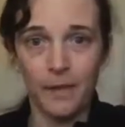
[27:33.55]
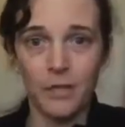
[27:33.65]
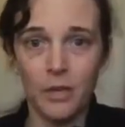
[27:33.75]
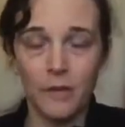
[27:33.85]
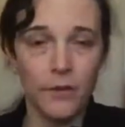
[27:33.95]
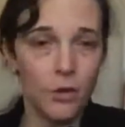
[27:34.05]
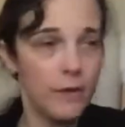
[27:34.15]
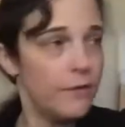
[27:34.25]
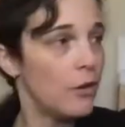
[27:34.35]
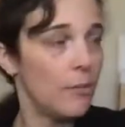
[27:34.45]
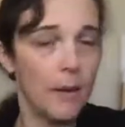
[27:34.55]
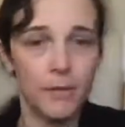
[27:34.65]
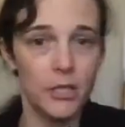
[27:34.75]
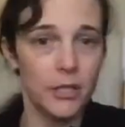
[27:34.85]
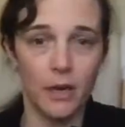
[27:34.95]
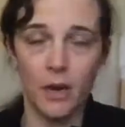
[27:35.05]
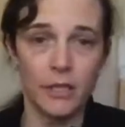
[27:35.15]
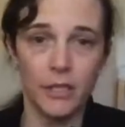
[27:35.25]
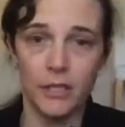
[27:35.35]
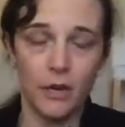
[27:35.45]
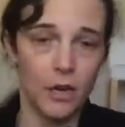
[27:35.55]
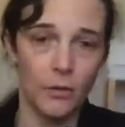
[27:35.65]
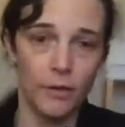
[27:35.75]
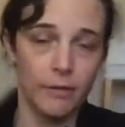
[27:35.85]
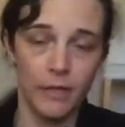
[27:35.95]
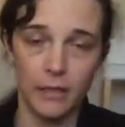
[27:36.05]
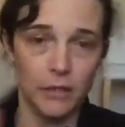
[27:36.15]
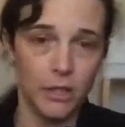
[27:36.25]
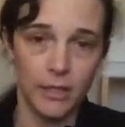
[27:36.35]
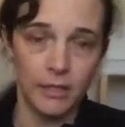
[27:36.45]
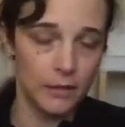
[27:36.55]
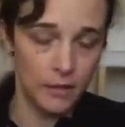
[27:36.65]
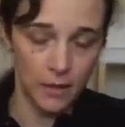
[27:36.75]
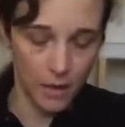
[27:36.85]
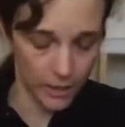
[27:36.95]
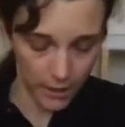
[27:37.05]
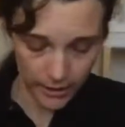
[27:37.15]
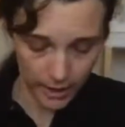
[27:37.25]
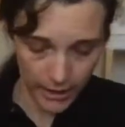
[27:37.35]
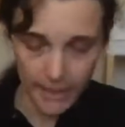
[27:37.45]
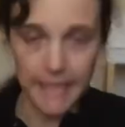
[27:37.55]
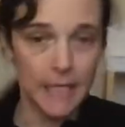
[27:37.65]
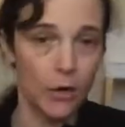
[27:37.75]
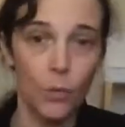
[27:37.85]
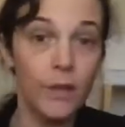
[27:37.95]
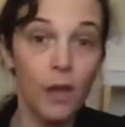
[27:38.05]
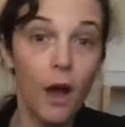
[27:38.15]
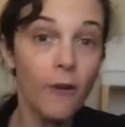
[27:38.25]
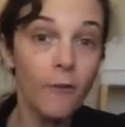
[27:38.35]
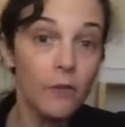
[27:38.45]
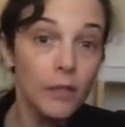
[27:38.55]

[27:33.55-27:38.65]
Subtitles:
So if you're a mum who's just like, I don't want to really I just need to get on with life.